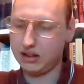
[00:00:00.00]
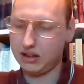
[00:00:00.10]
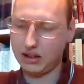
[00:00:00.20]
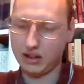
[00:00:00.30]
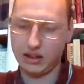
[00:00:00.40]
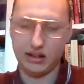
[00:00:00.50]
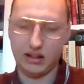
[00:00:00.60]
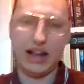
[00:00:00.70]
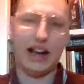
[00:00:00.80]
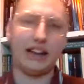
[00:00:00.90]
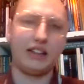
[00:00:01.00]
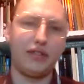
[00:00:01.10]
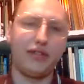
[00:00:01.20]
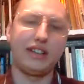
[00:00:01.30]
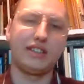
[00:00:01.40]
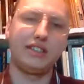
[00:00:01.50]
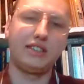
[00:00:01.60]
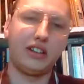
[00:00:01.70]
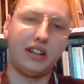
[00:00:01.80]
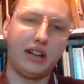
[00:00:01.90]
the activists
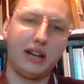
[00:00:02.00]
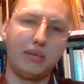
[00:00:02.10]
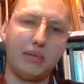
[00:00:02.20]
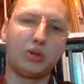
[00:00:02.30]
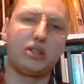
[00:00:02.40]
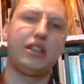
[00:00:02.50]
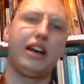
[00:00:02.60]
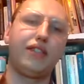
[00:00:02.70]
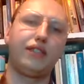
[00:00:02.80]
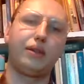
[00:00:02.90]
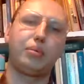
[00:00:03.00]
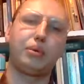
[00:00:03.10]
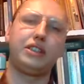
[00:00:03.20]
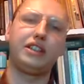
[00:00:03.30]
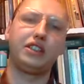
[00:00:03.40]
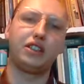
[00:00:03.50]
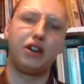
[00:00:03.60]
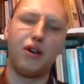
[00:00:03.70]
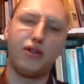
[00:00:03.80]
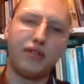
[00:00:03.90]
mostly have the position
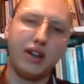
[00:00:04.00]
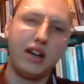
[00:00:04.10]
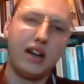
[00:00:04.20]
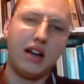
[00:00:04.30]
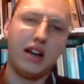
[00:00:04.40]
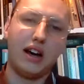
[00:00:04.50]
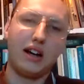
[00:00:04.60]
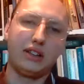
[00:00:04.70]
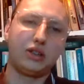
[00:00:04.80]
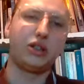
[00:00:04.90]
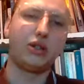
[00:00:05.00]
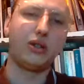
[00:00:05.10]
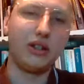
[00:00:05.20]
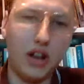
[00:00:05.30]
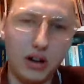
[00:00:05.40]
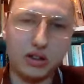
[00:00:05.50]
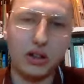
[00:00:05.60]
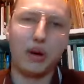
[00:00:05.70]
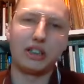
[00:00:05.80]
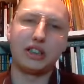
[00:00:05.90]
of you shouldn't talk so
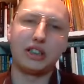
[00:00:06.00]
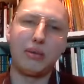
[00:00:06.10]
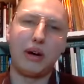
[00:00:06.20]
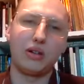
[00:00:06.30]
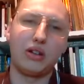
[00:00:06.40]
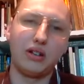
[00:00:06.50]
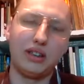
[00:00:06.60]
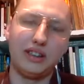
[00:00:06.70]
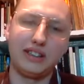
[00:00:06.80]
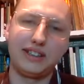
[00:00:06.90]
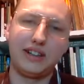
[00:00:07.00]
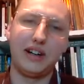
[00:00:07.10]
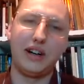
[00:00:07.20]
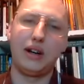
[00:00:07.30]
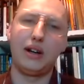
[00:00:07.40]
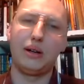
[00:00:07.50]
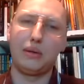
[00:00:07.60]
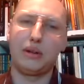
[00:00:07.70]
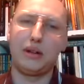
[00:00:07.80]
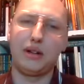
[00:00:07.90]
much about all these
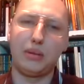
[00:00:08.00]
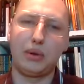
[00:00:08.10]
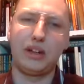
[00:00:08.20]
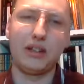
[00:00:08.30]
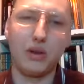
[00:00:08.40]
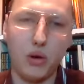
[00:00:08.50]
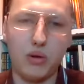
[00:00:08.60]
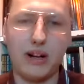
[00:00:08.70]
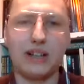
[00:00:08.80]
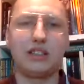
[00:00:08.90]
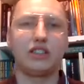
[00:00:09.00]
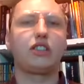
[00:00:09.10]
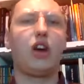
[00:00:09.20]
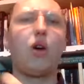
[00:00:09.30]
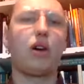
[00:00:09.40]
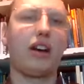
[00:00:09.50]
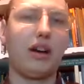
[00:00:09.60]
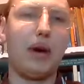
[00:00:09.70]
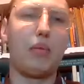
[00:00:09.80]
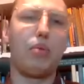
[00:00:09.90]
political questions. Talking
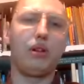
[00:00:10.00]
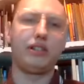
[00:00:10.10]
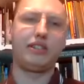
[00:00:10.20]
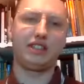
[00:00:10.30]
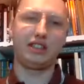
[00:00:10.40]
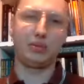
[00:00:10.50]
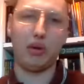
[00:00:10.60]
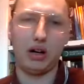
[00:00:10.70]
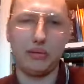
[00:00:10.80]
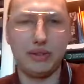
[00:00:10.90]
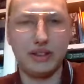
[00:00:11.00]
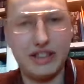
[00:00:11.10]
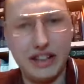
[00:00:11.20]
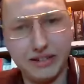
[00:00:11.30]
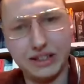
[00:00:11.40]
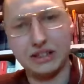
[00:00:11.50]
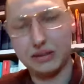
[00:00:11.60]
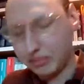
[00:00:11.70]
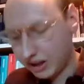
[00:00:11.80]
about politics is parliamentarism.